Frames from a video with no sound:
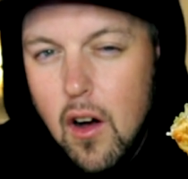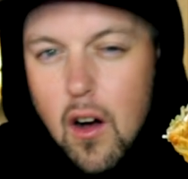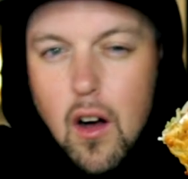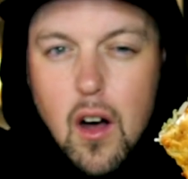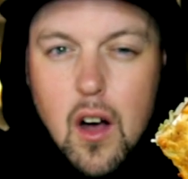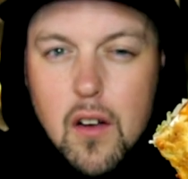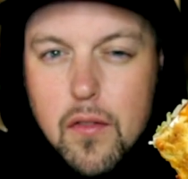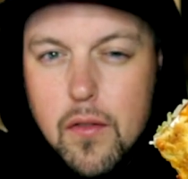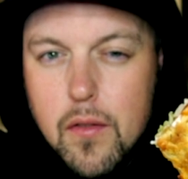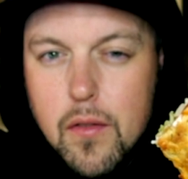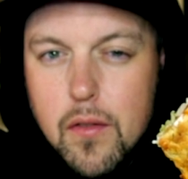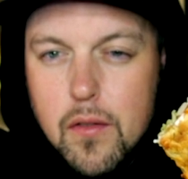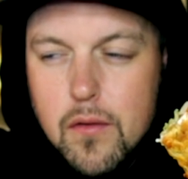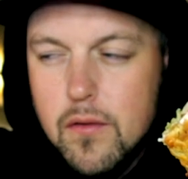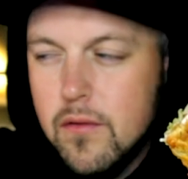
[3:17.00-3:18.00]

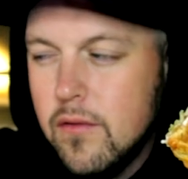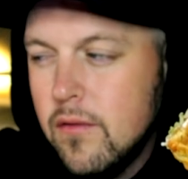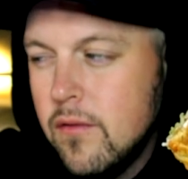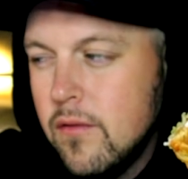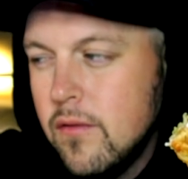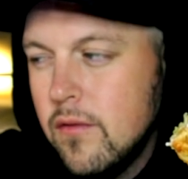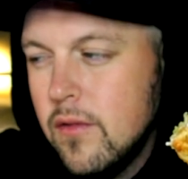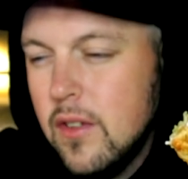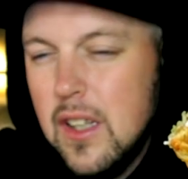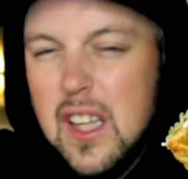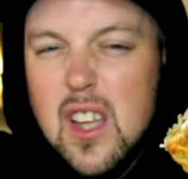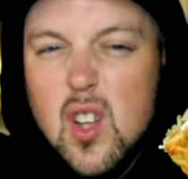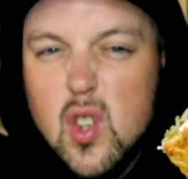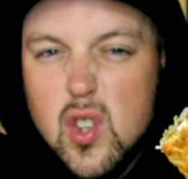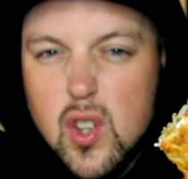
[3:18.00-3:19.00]
off
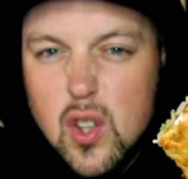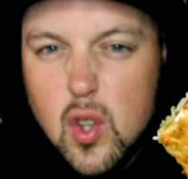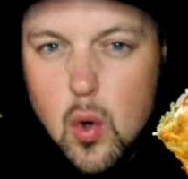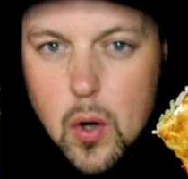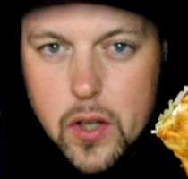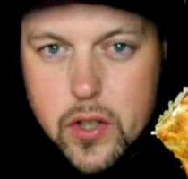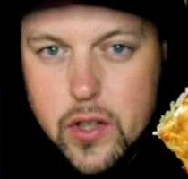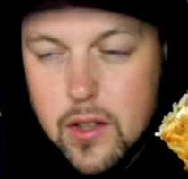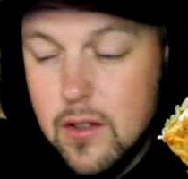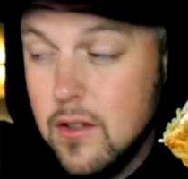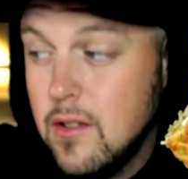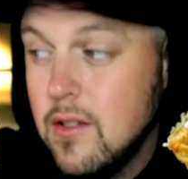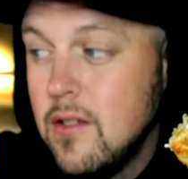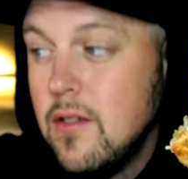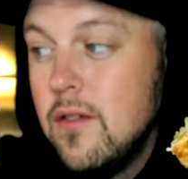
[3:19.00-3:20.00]
kilter
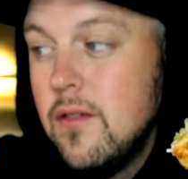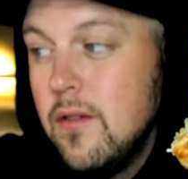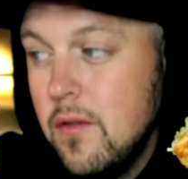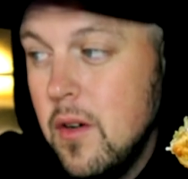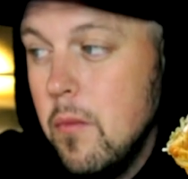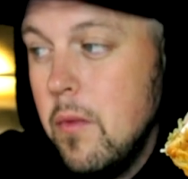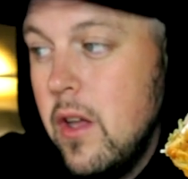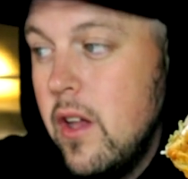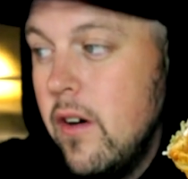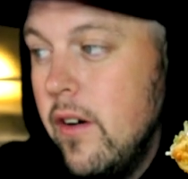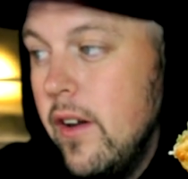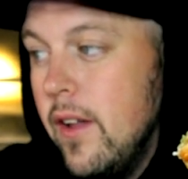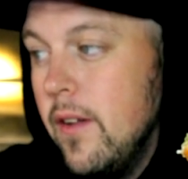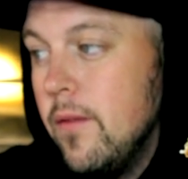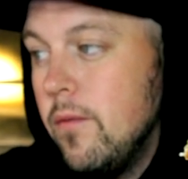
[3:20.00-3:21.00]
questions from the
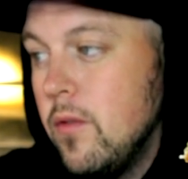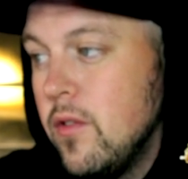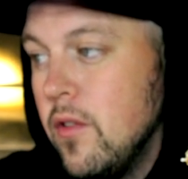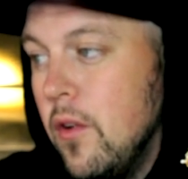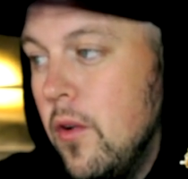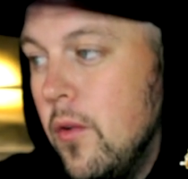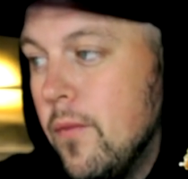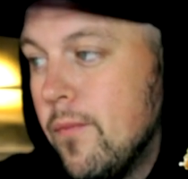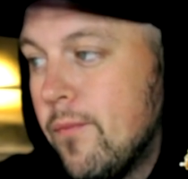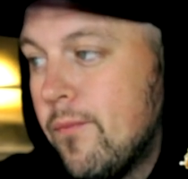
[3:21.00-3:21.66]
internet. So,